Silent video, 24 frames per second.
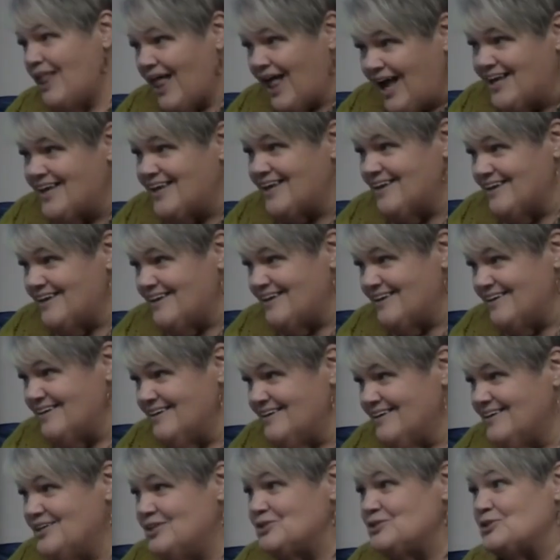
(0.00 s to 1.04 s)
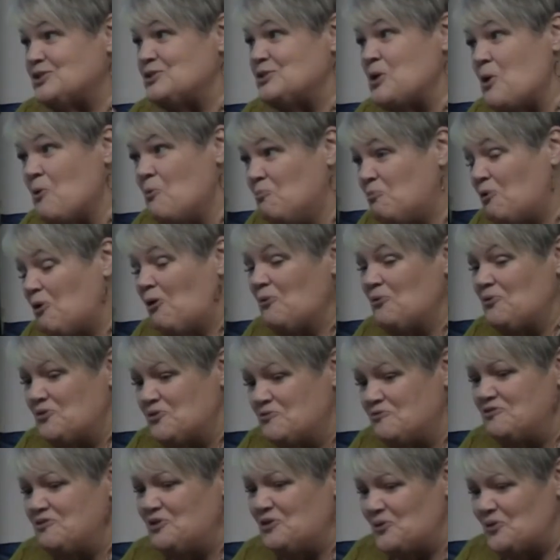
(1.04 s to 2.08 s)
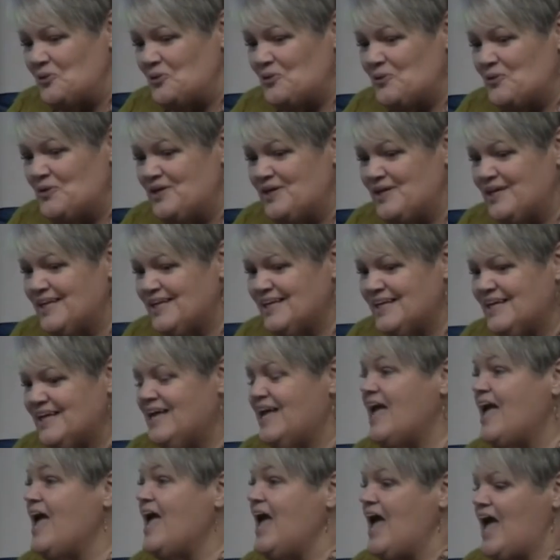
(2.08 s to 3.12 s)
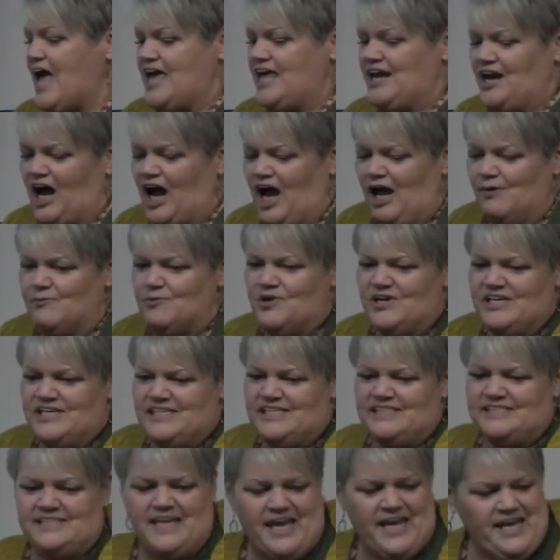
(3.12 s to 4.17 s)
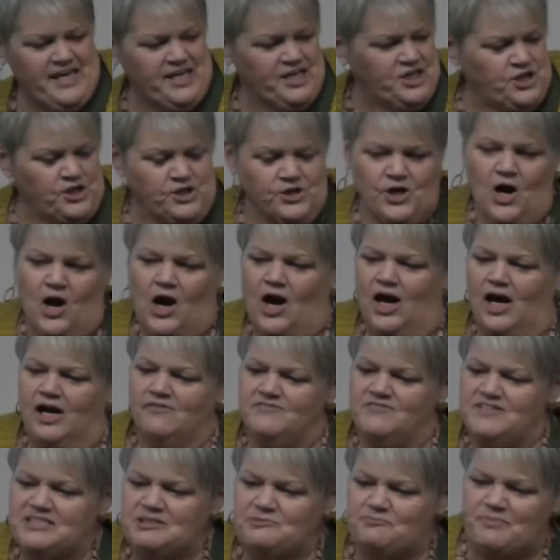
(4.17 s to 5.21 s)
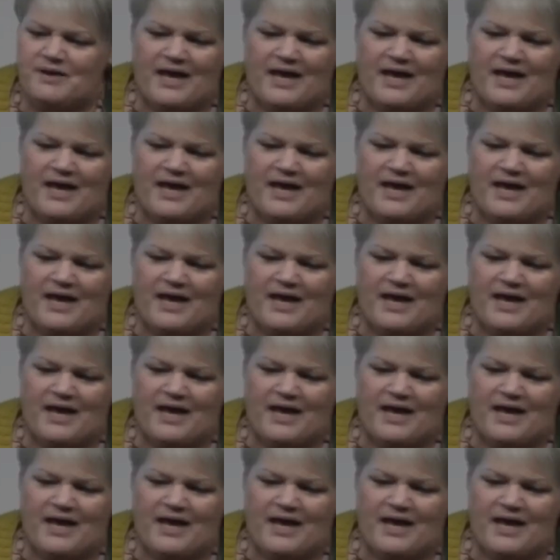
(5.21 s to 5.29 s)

lucky to know both of you. And I'm going to take your harvest